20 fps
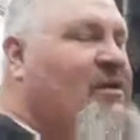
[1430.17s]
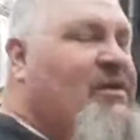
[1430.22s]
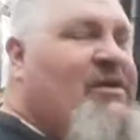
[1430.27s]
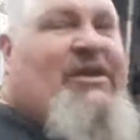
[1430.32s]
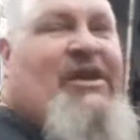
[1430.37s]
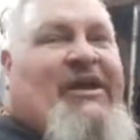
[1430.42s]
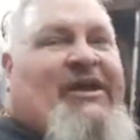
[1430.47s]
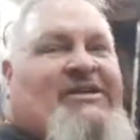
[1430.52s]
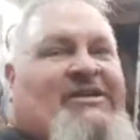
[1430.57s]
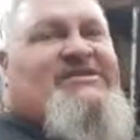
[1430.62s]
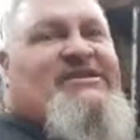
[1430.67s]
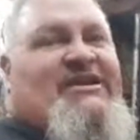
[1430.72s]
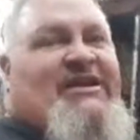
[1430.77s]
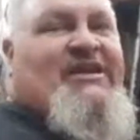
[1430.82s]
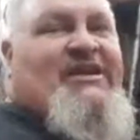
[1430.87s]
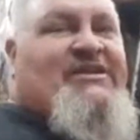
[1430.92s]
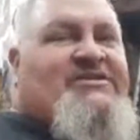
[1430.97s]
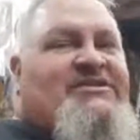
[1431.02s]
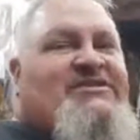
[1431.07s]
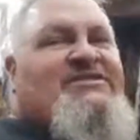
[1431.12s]
I
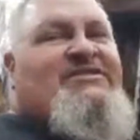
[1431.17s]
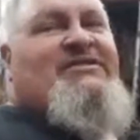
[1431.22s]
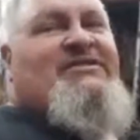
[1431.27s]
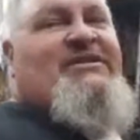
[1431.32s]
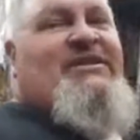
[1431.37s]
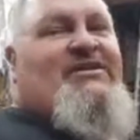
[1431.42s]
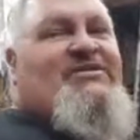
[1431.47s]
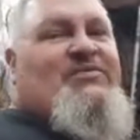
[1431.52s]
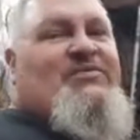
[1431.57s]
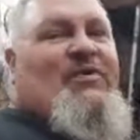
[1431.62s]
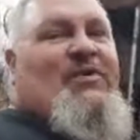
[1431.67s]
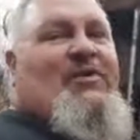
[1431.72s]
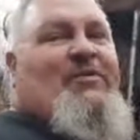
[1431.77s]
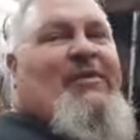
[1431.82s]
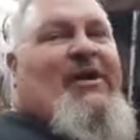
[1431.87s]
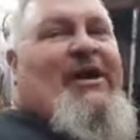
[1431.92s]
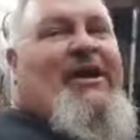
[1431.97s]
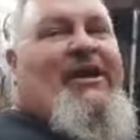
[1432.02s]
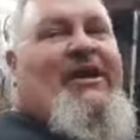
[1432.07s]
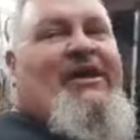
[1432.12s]
said, it's one of
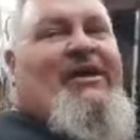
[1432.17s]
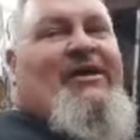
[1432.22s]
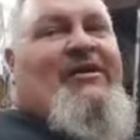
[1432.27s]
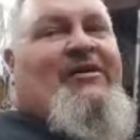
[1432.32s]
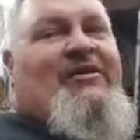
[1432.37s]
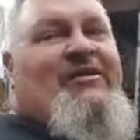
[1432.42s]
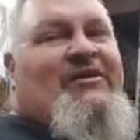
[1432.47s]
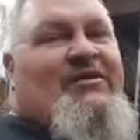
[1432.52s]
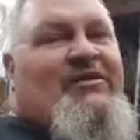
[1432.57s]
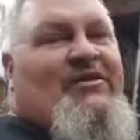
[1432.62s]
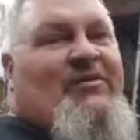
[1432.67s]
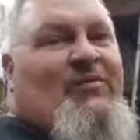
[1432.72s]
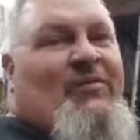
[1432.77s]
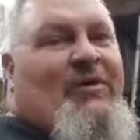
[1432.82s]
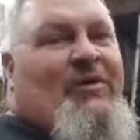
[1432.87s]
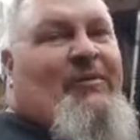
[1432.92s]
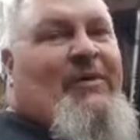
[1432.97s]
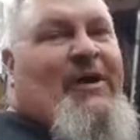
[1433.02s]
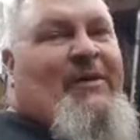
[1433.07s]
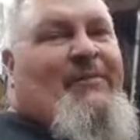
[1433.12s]
my
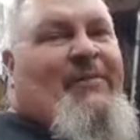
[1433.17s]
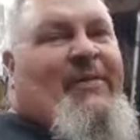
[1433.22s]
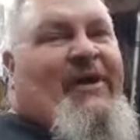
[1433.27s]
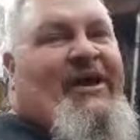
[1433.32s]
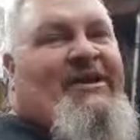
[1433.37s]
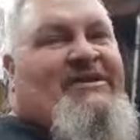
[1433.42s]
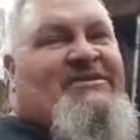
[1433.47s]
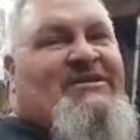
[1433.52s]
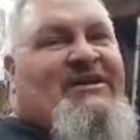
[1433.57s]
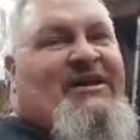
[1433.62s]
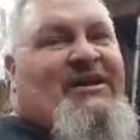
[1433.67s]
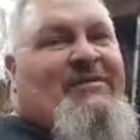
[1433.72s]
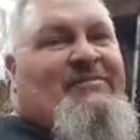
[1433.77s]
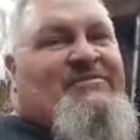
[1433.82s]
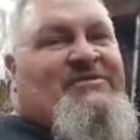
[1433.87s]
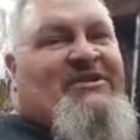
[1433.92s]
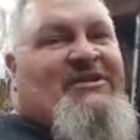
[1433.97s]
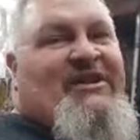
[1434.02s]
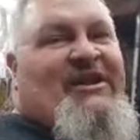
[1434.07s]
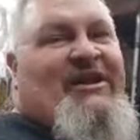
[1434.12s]

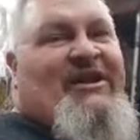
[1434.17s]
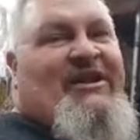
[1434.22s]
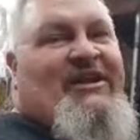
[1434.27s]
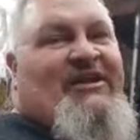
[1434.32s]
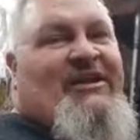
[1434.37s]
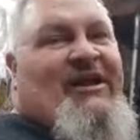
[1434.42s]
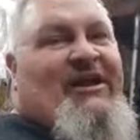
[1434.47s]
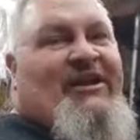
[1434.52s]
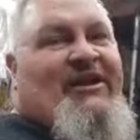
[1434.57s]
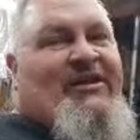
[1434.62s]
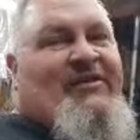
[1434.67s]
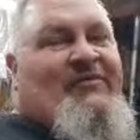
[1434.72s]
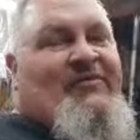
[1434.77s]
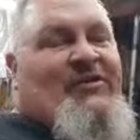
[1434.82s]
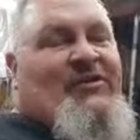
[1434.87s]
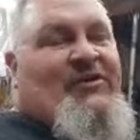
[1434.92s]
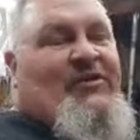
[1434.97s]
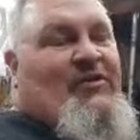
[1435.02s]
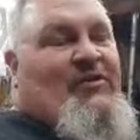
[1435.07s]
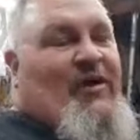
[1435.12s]
pastimes that I love to
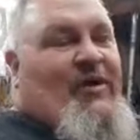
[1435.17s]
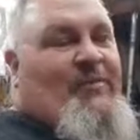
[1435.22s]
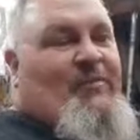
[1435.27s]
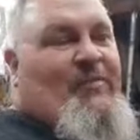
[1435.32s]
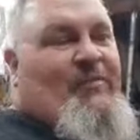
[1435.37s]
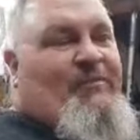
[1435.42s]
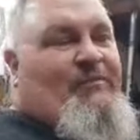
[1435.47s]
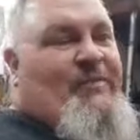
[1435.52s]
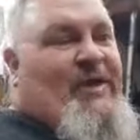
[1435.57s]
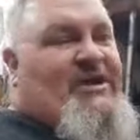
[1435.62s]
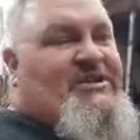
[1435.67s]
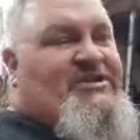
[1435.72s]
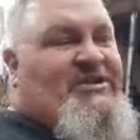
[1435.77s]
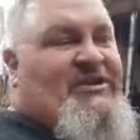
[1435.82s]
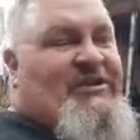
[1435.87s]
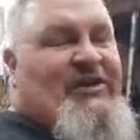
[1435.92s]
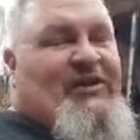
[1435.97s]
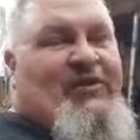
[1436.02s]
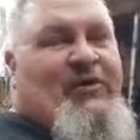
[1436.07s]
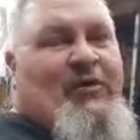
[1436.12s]
do. I
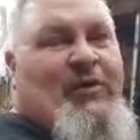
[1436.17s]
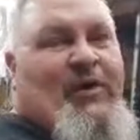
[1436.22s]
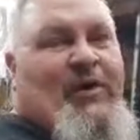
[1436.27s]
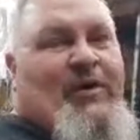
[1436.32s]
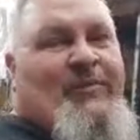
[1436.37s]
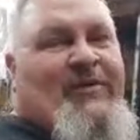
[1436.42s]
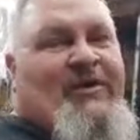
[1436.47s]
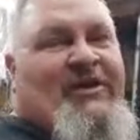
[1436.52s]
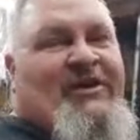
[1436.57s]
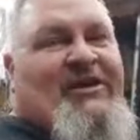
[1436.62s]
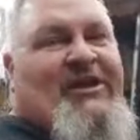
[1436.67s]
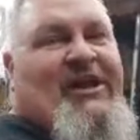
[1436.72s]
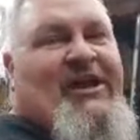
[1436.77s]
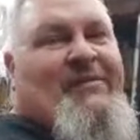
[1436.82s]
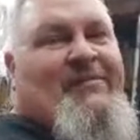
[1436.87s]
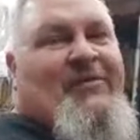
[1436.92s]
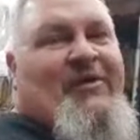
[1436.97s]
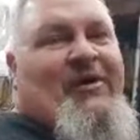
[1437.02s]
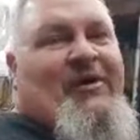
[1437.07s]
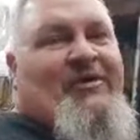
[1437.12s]
basically grew up in the
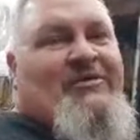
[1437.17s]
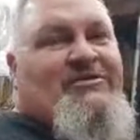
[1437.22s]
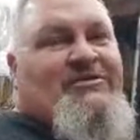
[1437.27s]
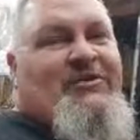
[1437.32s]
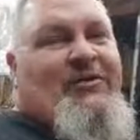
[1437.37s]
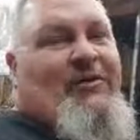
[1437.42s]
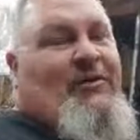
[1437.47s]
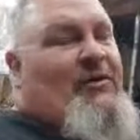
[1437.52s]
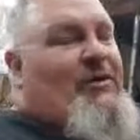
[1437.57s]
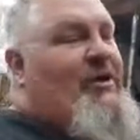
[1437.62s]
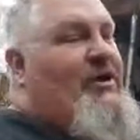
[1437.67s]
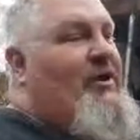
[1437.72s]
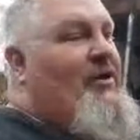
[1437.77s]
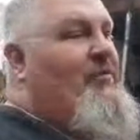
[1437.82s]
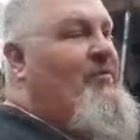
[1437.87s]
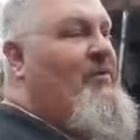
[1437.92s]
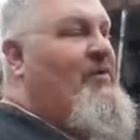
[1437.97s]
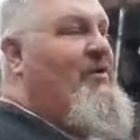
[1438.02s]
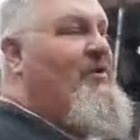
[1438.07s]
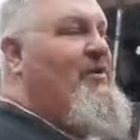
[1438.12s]
campgrounds growing
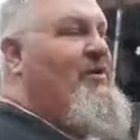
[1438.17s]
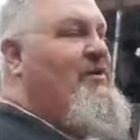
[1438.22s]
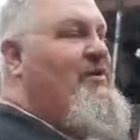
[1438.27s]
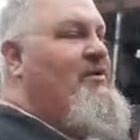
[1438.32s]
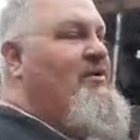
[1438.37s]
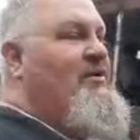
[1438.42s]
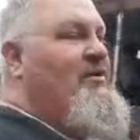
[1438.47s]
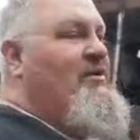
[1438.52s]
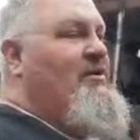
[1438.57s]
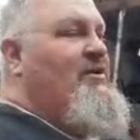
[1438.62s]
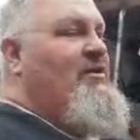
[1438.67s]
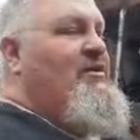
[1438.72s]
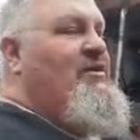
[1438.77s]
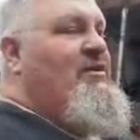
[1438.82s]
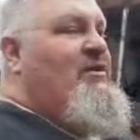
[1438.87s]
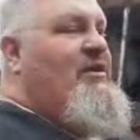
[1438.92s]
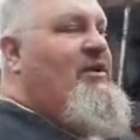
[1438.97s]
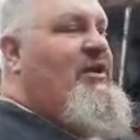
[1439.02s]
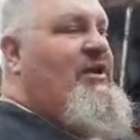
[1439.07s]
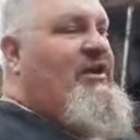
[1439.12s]
up
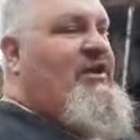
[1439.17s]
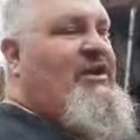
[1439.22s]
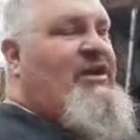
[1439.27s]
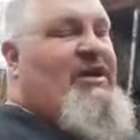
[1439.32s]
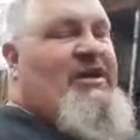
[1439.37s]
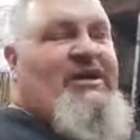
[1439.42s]
in